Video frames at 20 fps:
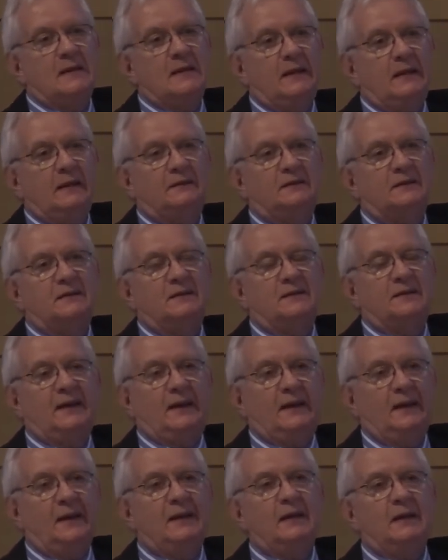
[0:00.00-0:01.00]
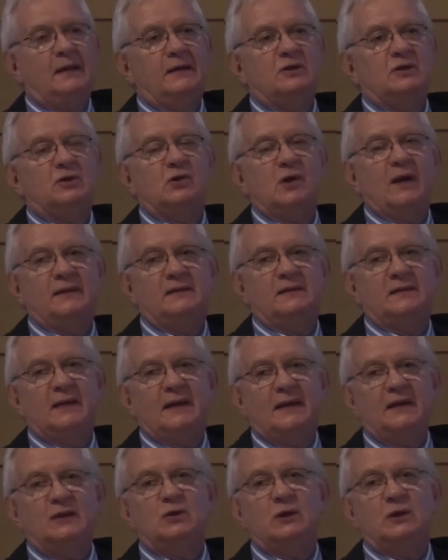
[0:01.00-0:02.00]
it's the English
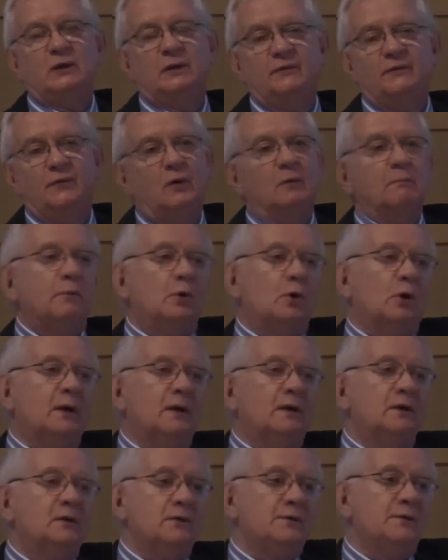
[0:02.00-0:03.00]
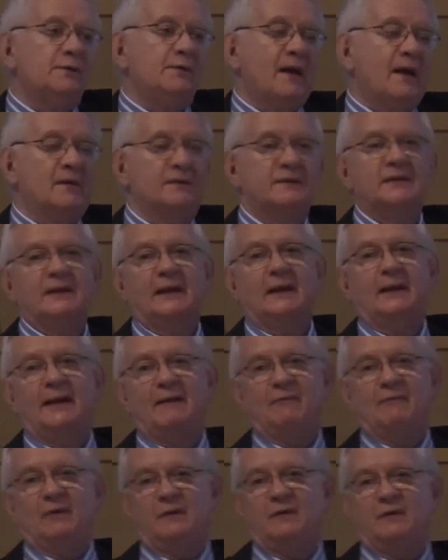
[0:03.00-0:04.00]
translation of her book in
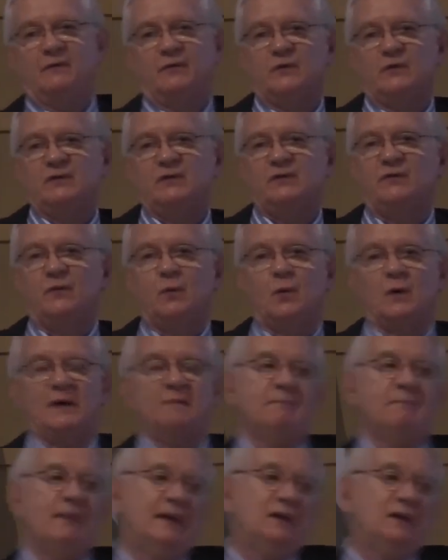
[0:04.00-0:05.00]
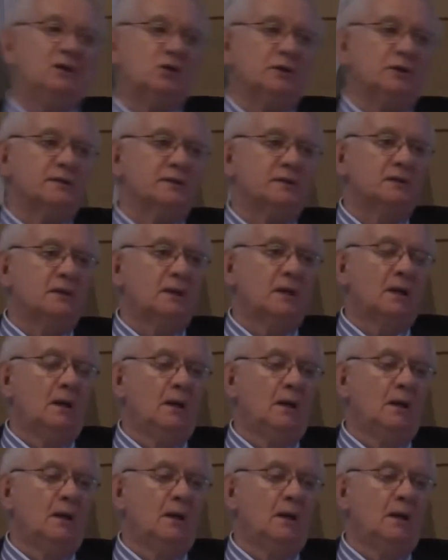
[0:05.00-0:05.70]
2011, the first 40 pages